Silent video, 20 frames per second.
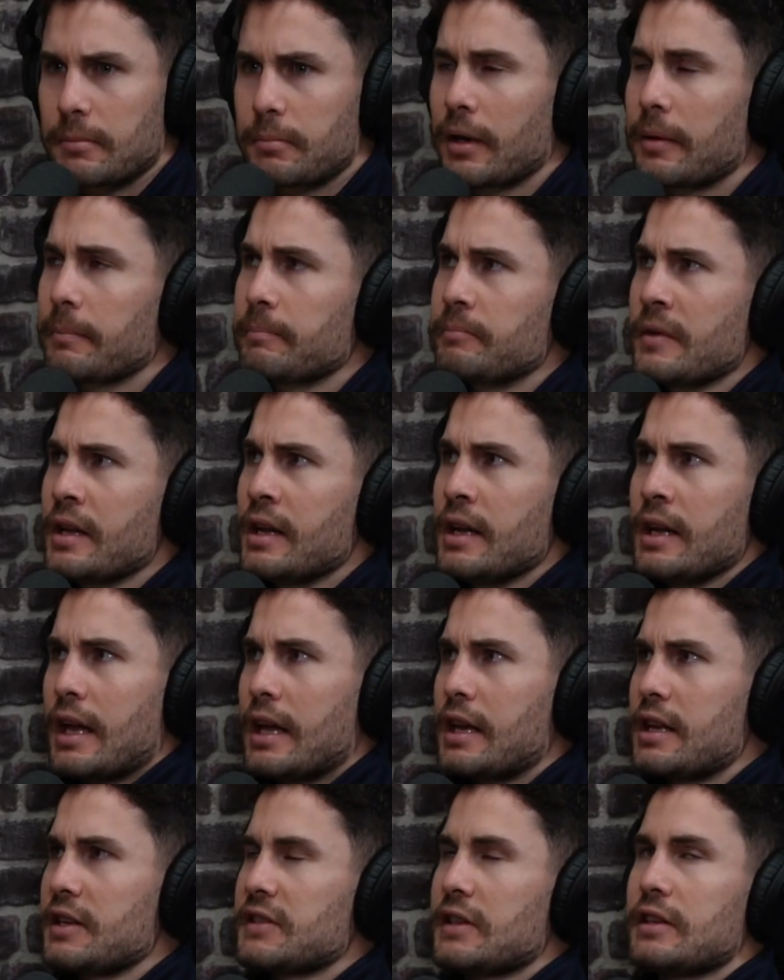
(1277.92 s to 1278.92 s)
But
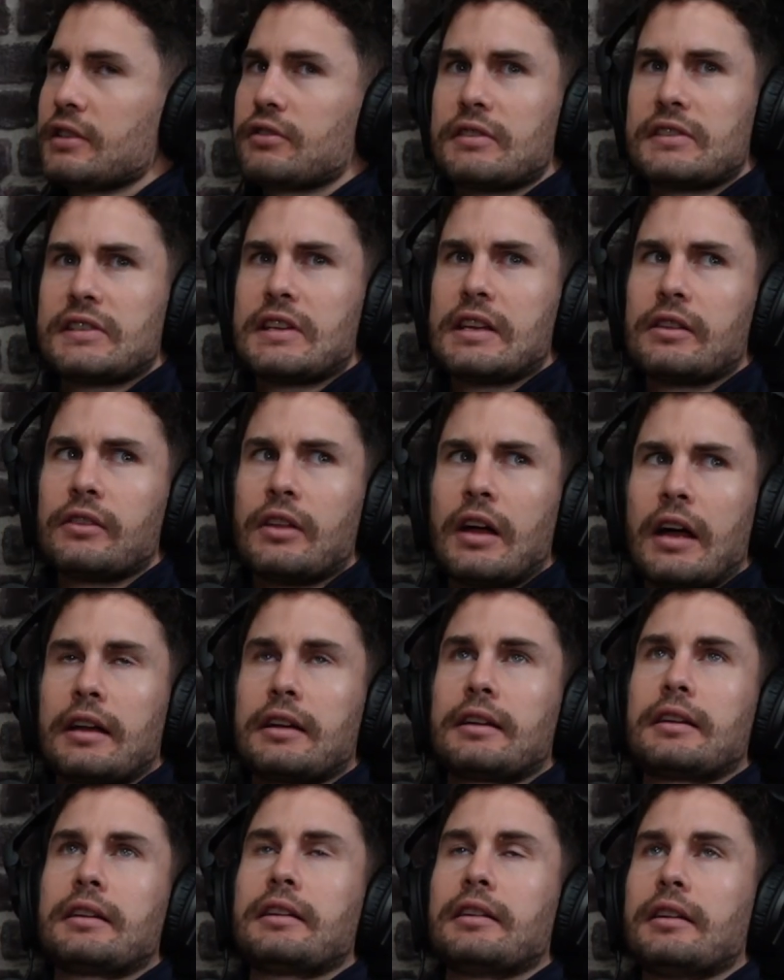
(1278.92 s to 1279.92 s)
it is interesting, like
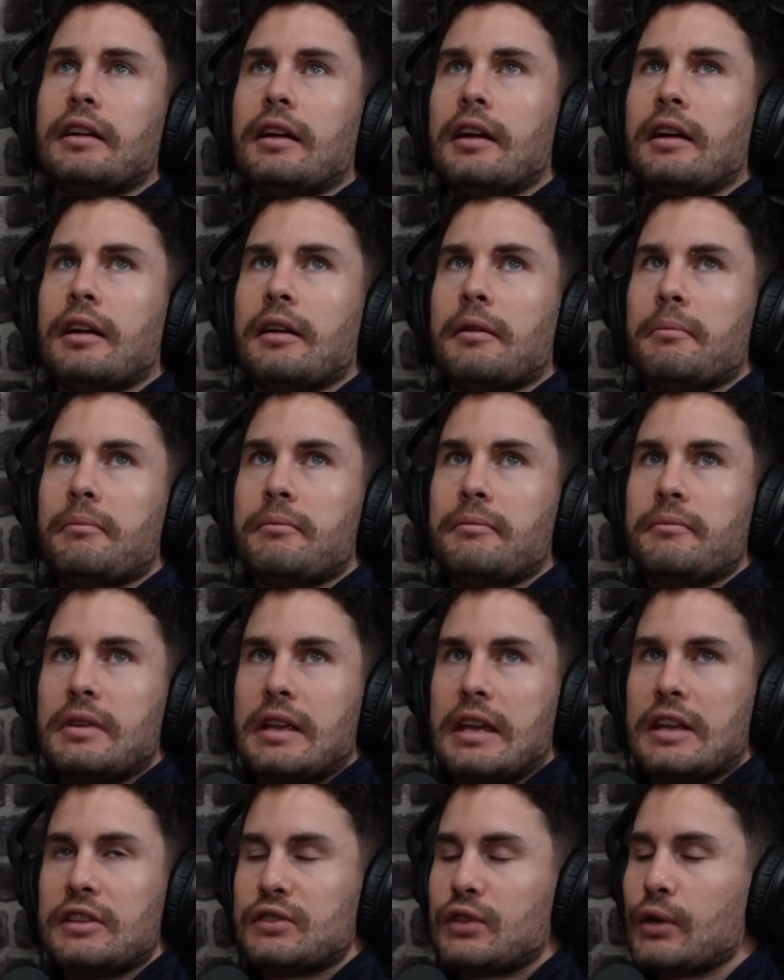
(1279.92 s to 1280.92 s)

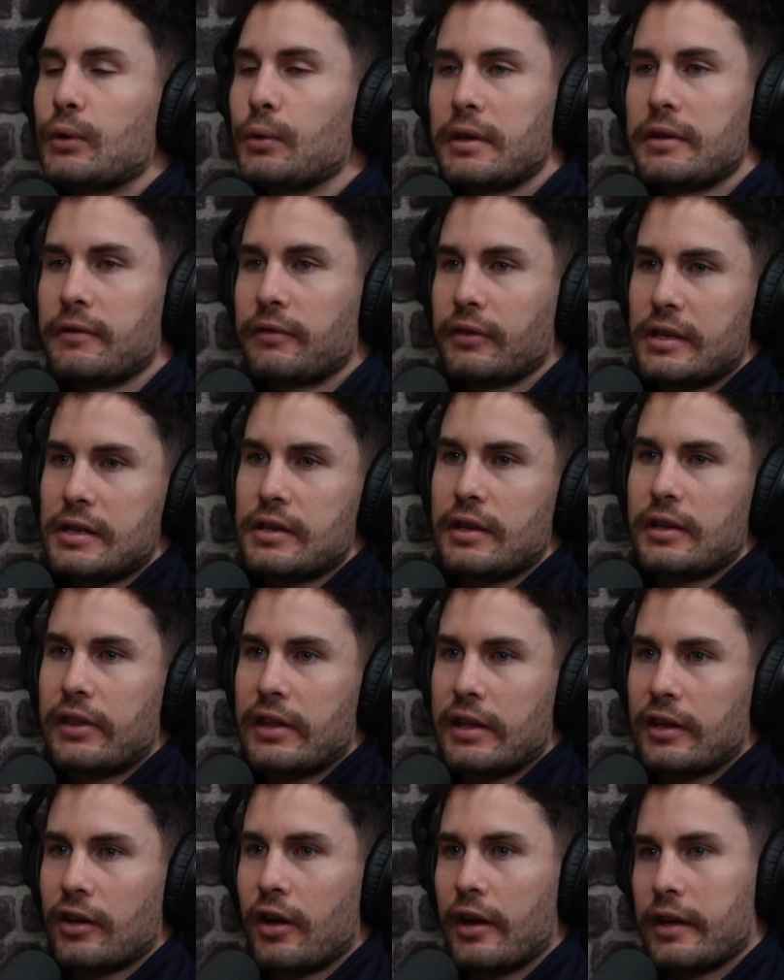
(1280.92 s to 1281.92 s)
intuitively you'd
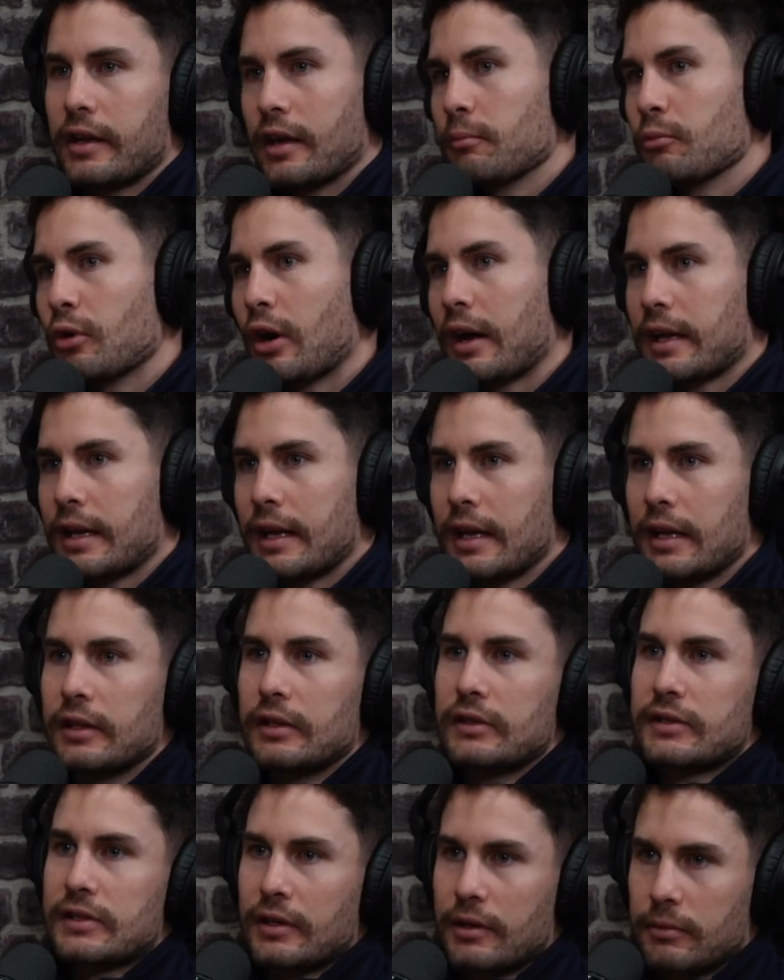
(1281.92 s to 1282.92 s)
think, oh yeah, I'm
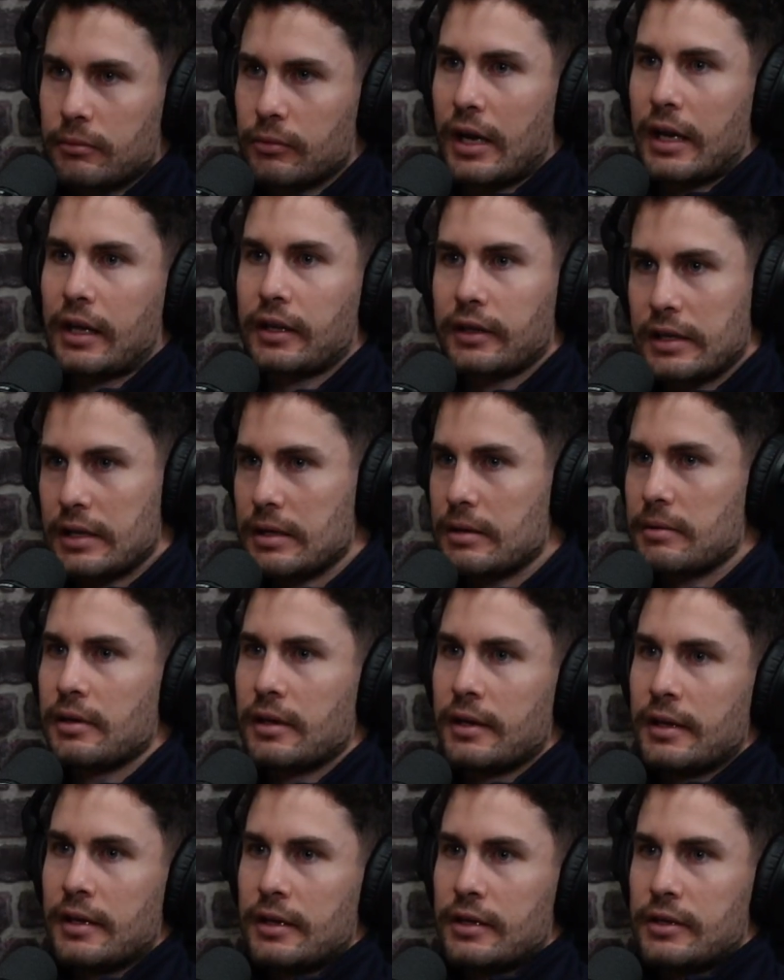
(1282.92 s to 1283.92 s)
right-handed, so I'm likely,
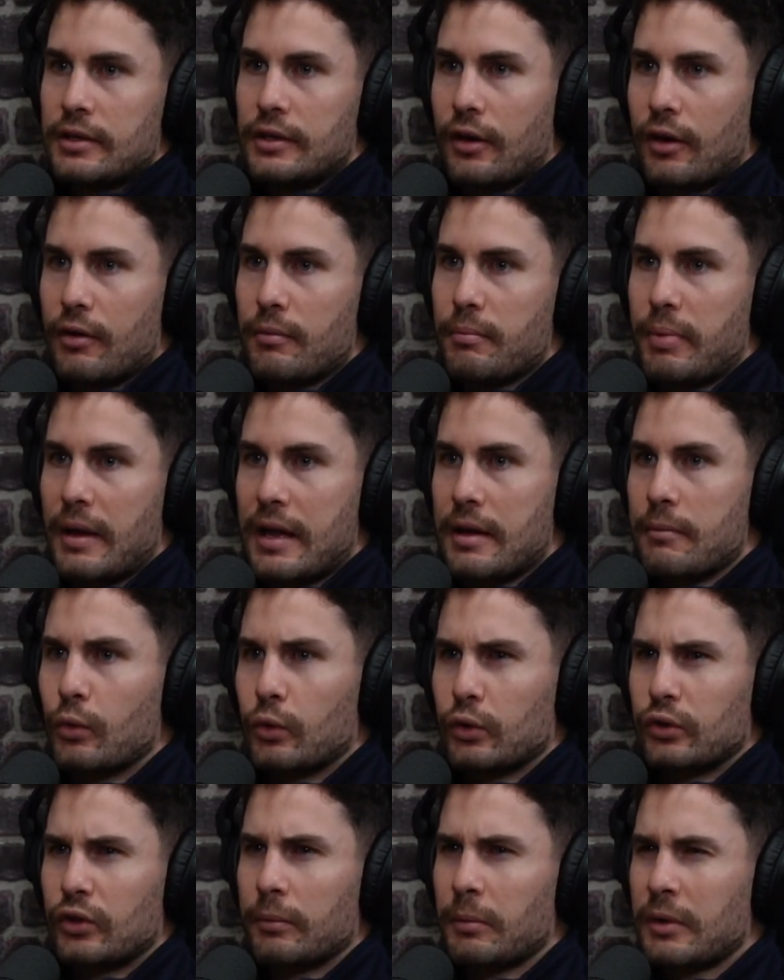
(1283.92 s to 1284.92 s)
being more
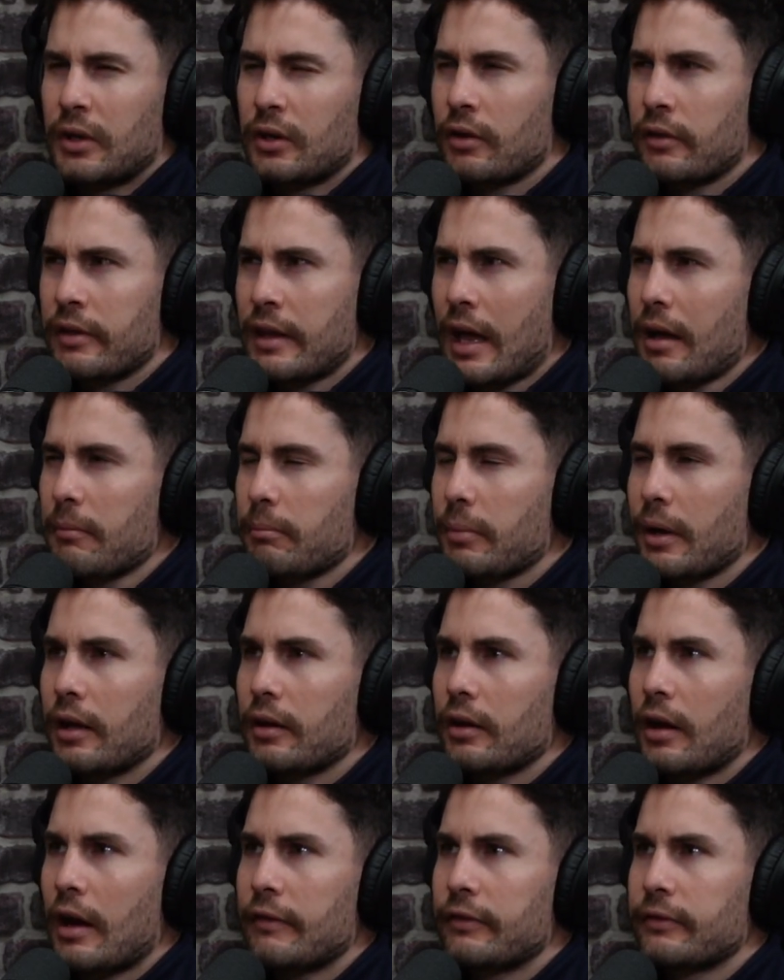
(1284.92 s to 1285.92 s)
dominant on that. But
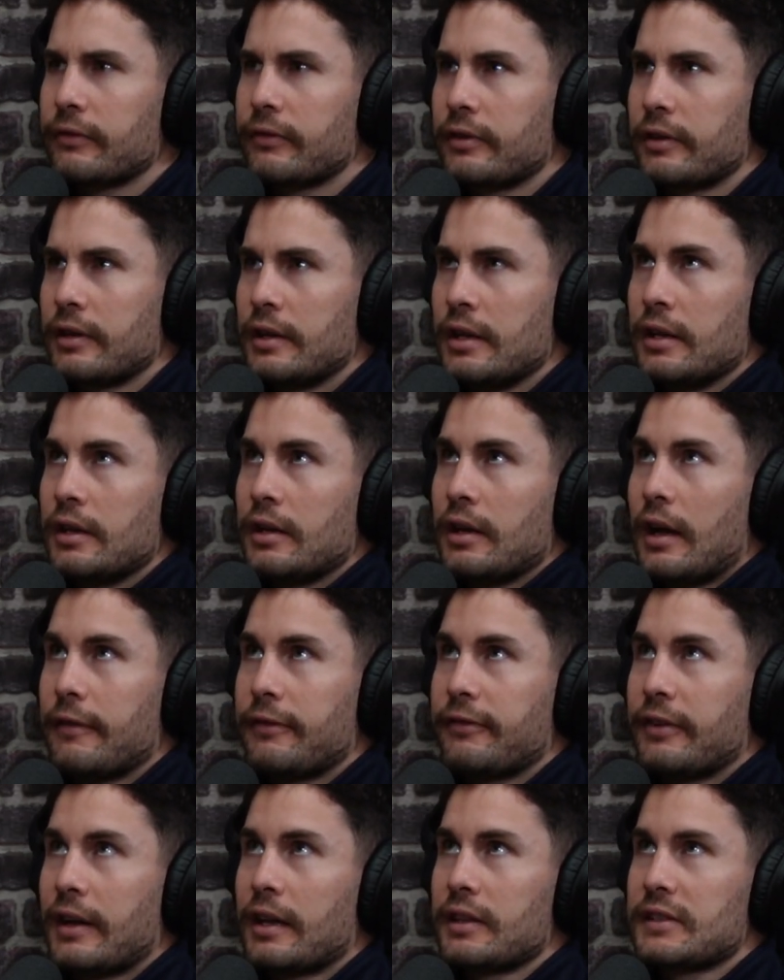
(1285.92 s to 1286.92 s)
I've
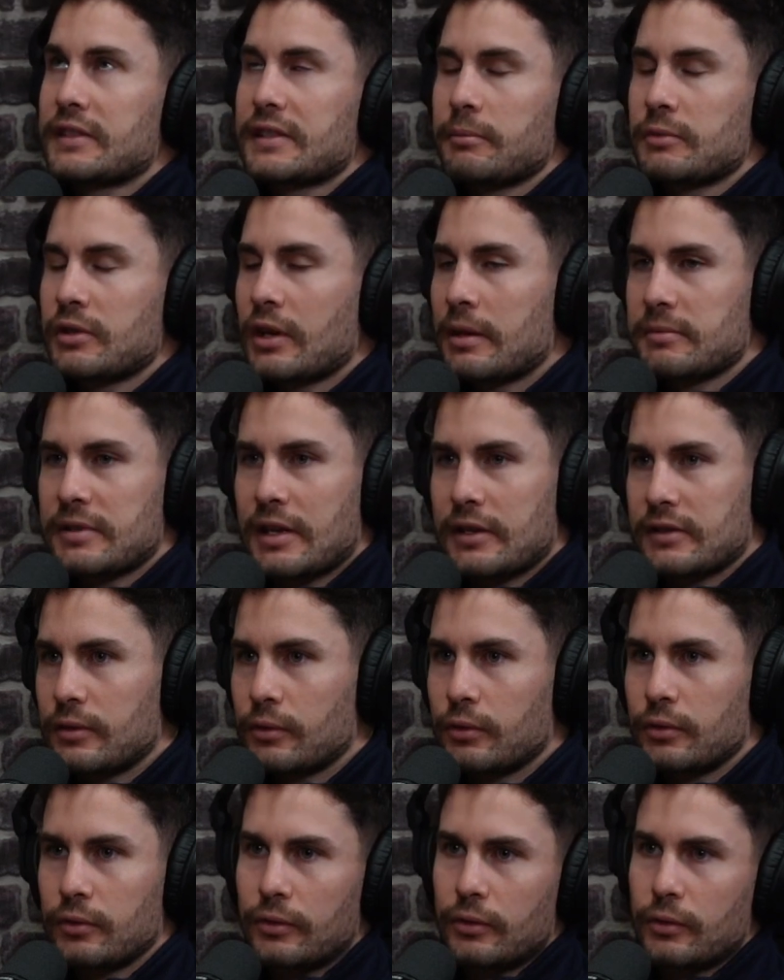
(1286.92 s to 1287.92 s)
found sometimes that's
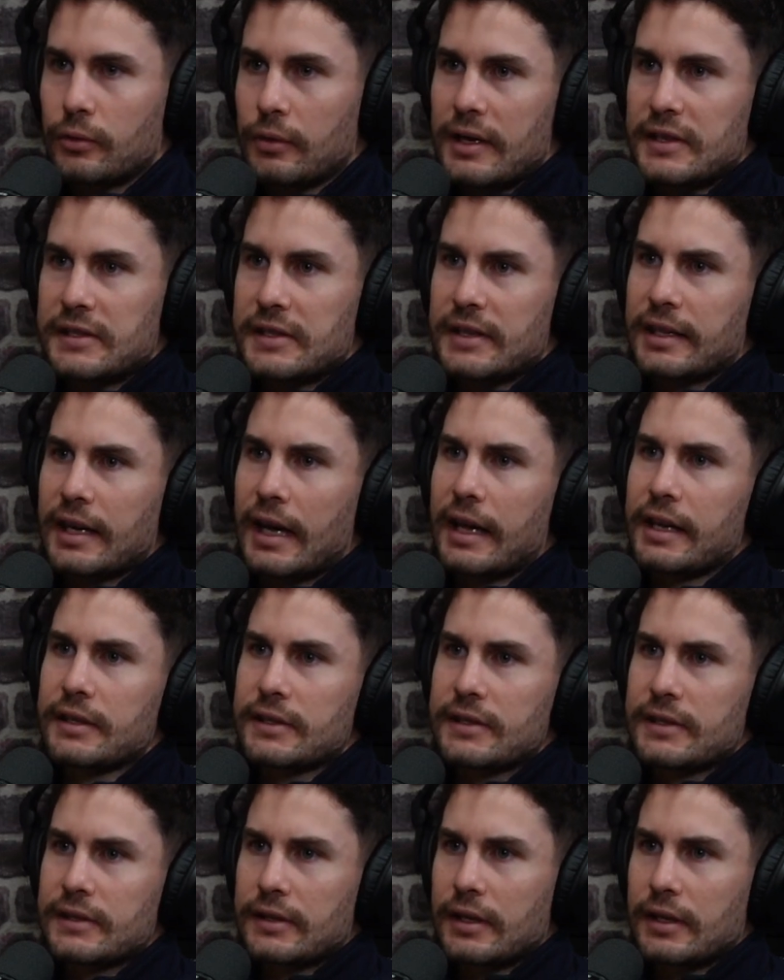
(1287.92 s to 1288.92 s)
not always the case.